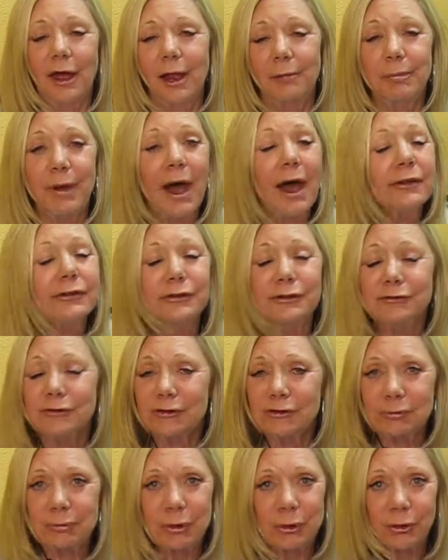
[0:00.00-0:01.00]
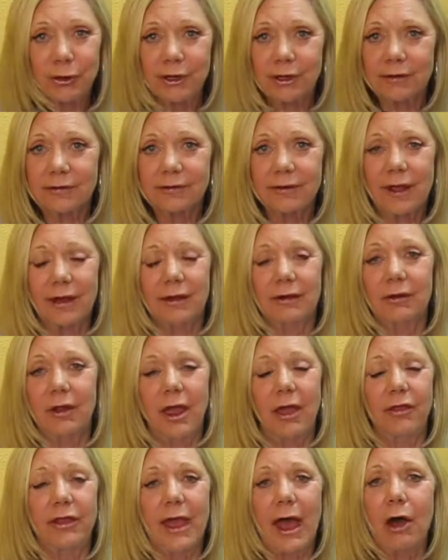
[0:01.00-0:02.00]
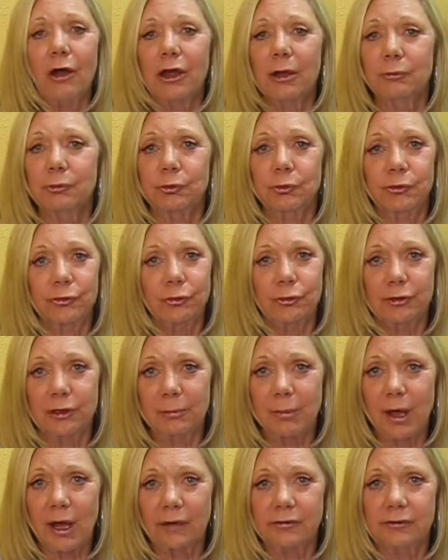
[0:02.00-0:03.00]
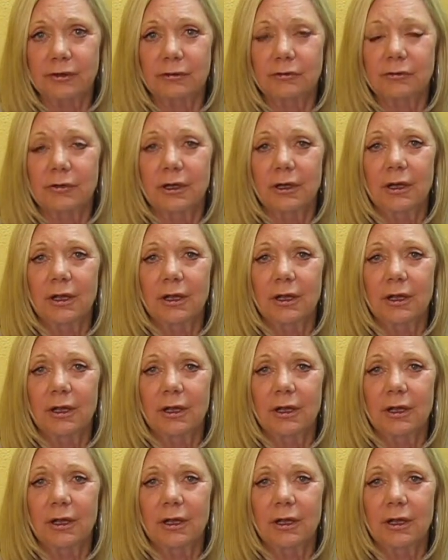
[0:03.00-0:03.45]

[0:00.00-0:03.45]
a positive experience, and the outcomes were certainly positive.